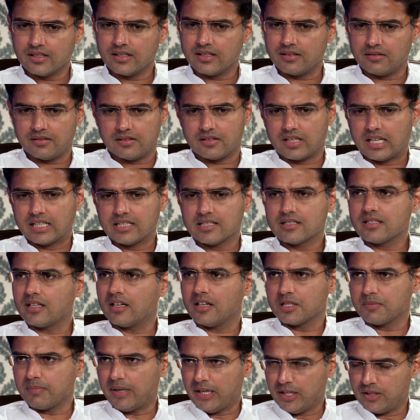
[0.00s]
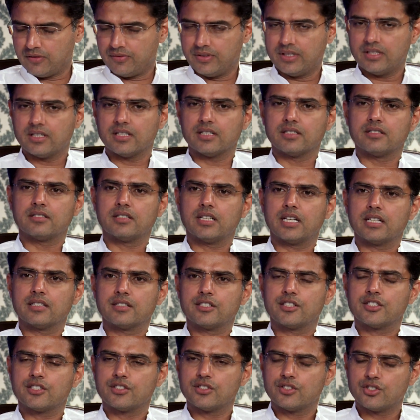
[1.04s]
and Rajasthan as part of it, has
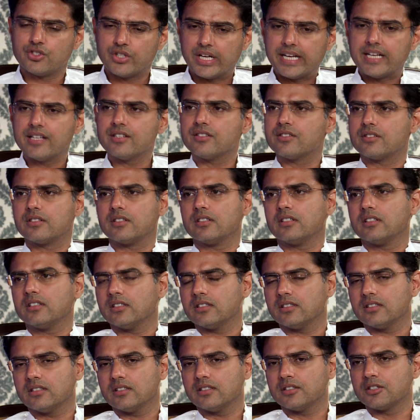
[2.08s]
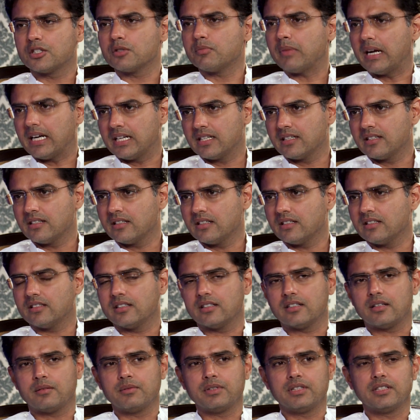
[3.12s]
changed dramatically.
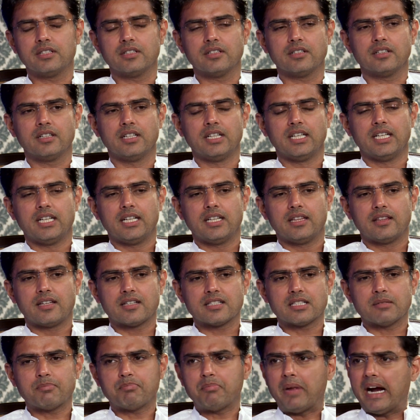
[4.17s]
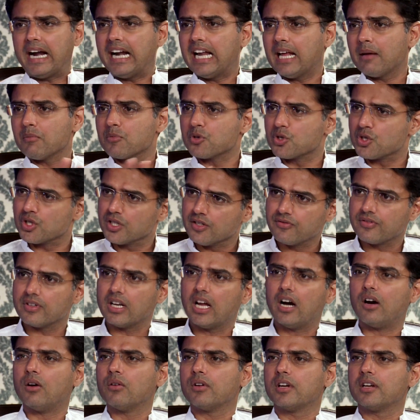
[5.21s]
There is a paradigm shift
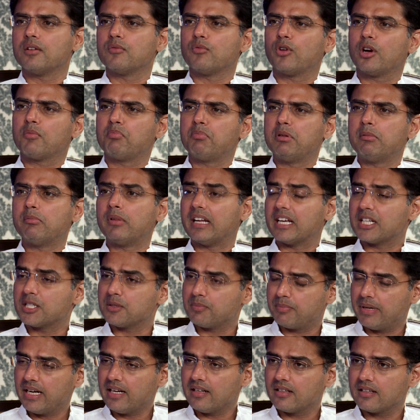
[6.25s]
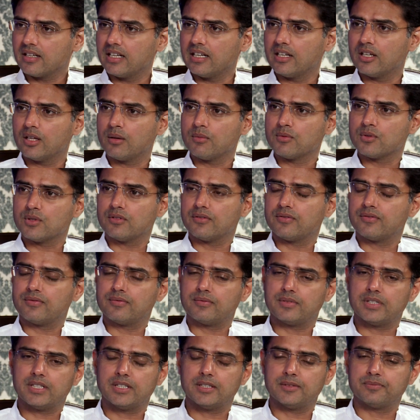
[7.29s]
now in what people expect in terms of
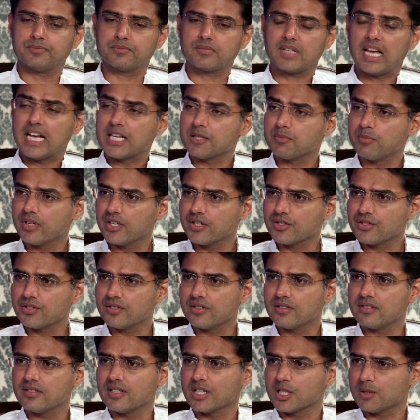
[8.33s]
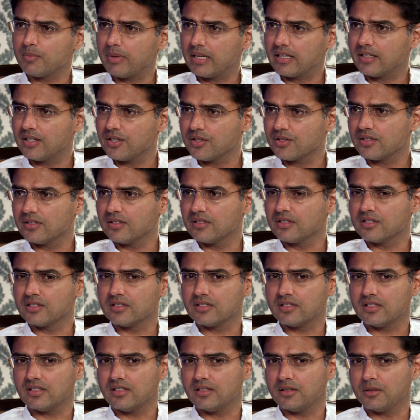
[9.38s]
aspirations,
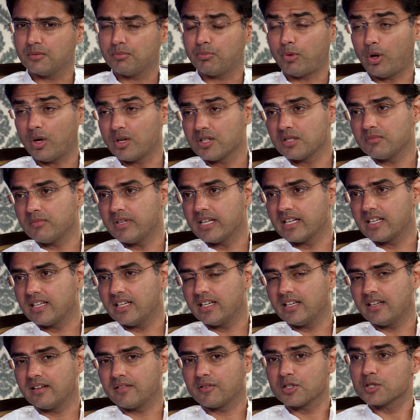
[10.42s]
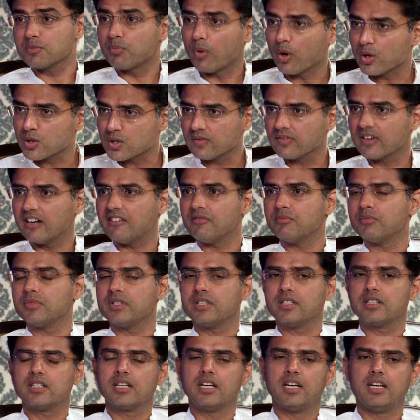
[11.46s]
expectations, policy making, response of government.